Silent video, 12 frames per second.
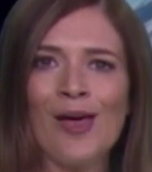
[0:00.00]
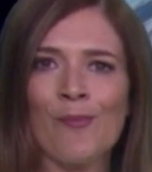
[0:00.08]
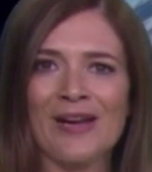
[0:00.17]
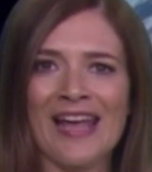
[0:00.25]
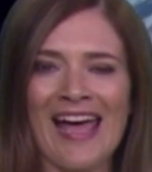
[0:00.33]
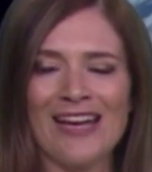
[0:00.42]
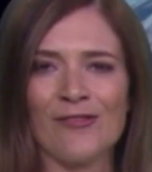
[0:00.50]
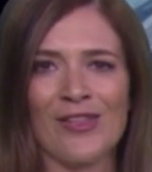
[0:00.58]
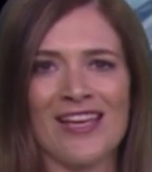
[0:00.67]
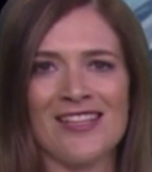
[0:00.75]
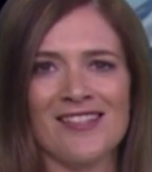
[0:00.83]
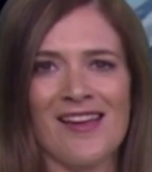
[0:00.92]
But ahead of
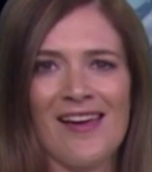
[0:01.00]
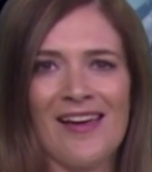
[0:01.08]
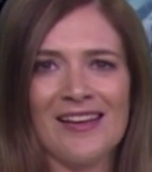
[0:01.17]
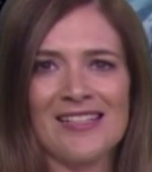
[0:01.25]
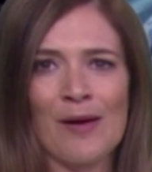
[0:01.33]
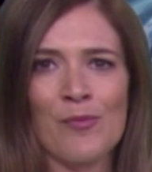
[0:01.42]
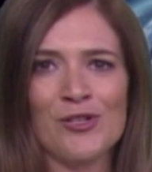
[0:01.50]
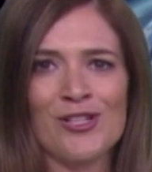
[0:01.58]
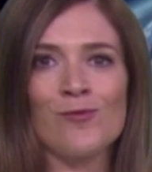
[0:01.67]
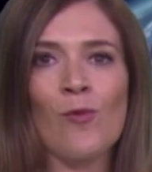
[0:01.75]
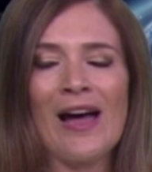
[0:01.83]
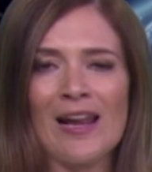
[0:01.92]
this,
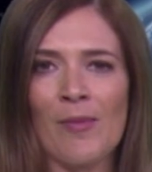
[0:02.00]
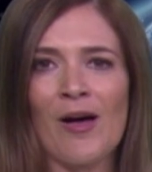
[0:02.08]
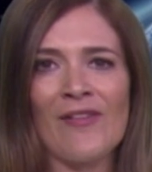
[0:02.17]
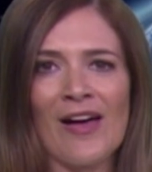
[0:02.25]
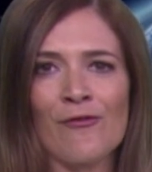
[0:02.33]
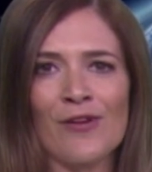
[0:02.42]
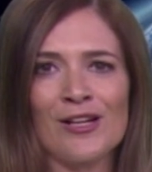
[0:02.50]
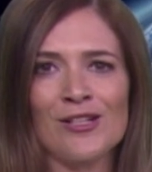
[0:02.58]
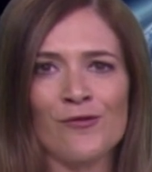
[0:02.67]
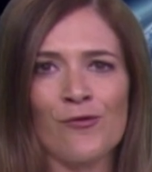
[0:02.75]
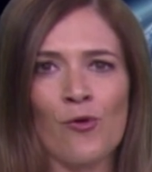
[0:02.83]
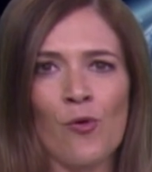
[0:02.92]
temperatures well above
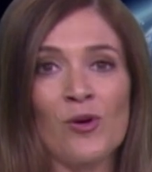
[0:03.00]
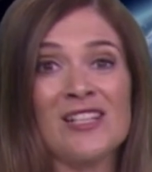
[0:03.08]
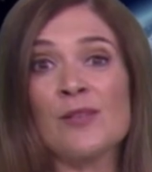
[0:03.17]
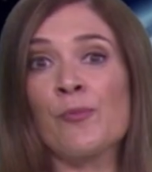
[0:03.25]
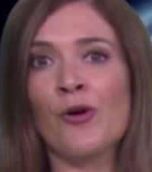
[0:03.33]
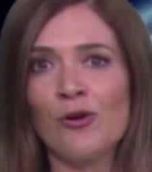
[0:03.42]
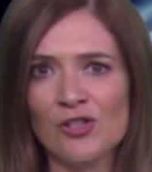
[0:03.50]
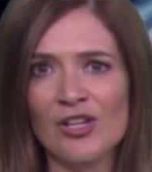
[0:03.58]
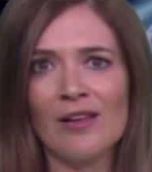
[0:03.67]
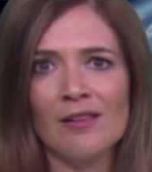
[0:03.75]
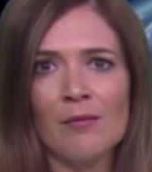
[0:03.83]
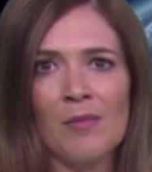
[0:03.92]
average for what is
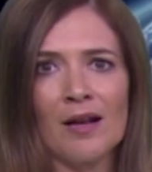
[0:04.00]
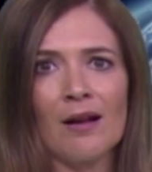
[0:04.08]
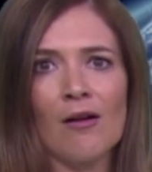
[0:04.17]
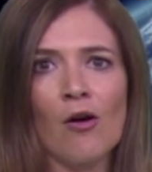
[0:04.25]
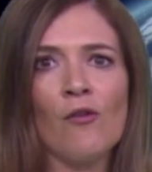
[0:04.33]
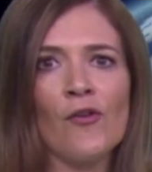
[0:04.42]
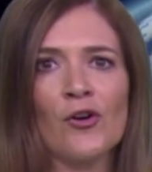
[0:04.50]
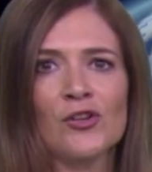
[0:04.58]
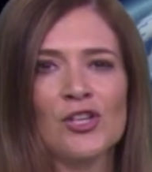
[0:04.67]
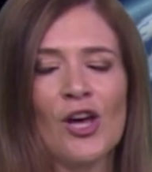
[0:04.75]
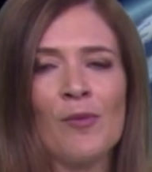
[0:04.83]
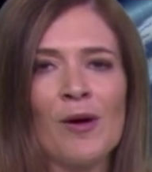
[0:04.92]
approaching the middle of
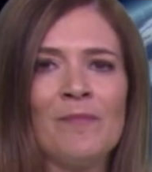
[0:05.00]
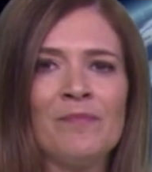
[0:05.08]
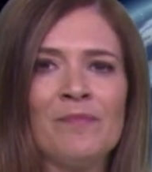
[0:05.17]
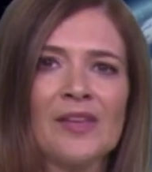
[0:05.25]
October.